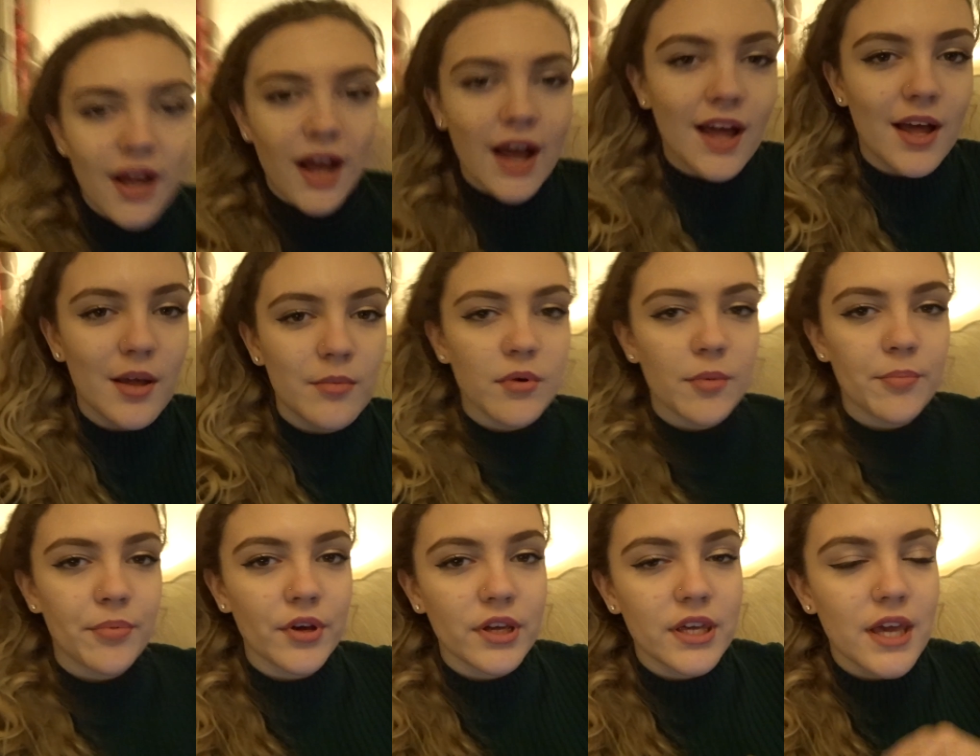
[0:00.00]

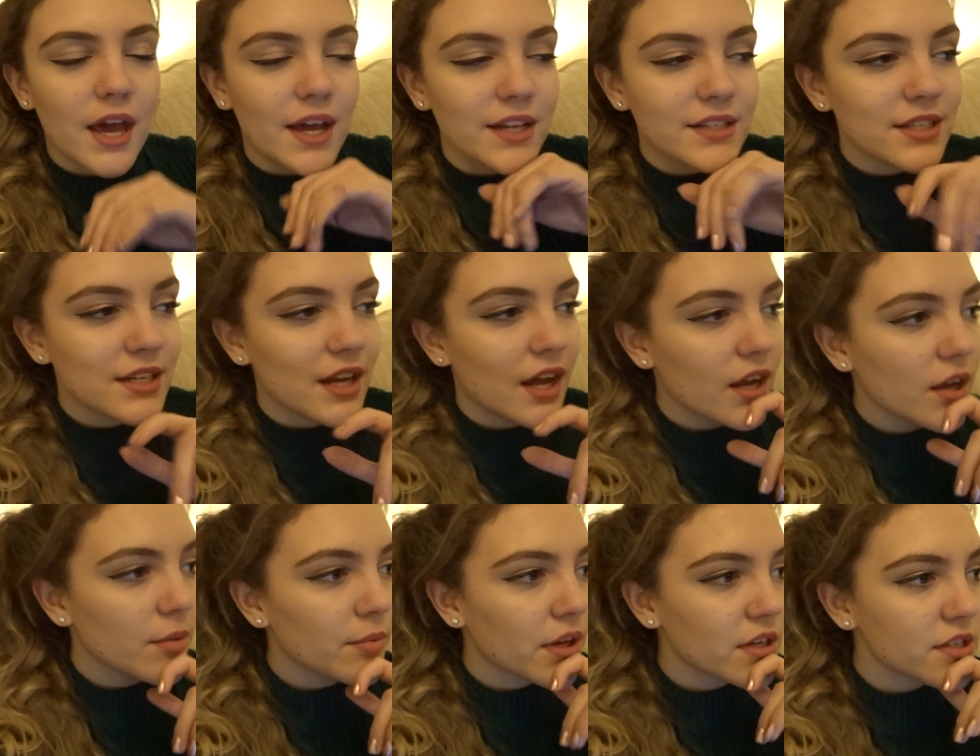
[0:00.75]
Um, but yeah,
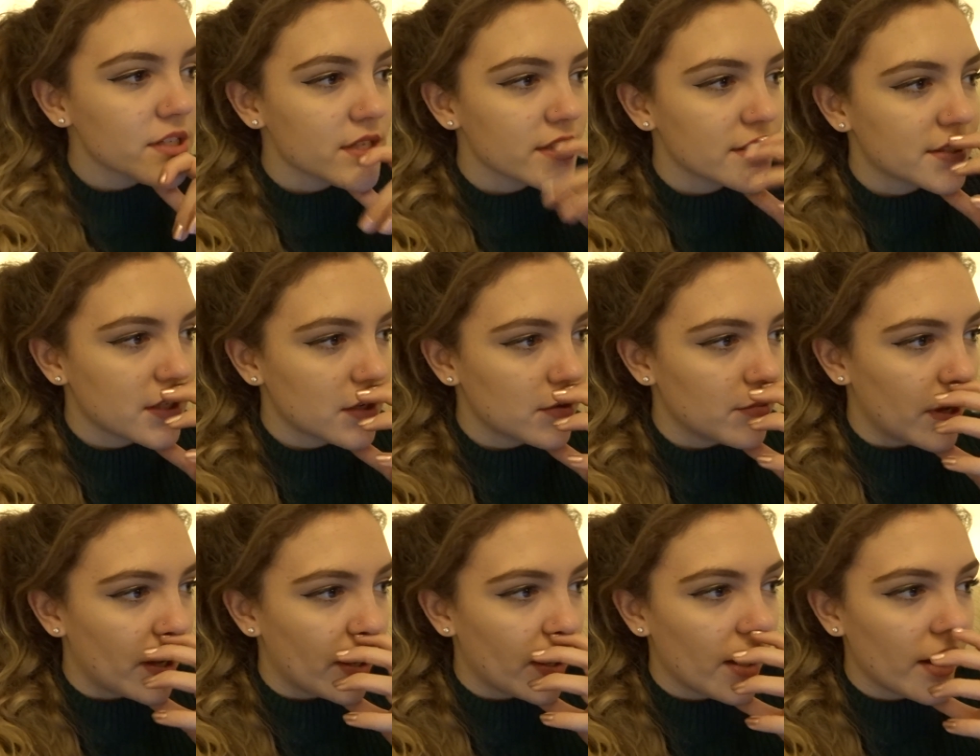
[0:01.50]
tonight I'm going to the
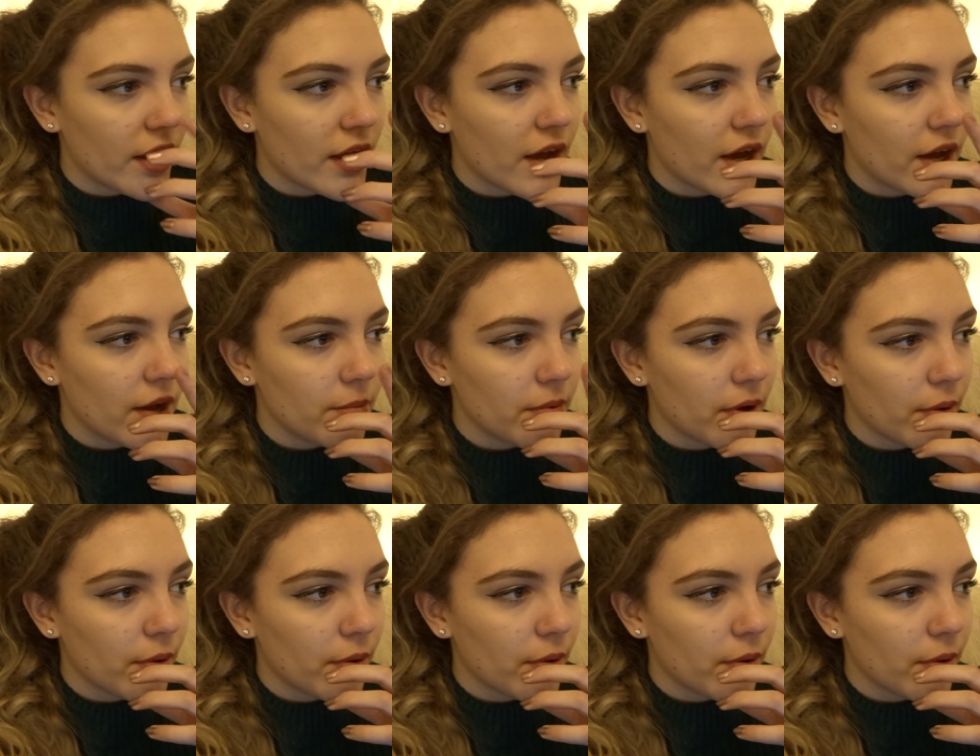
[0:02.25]
cinema um,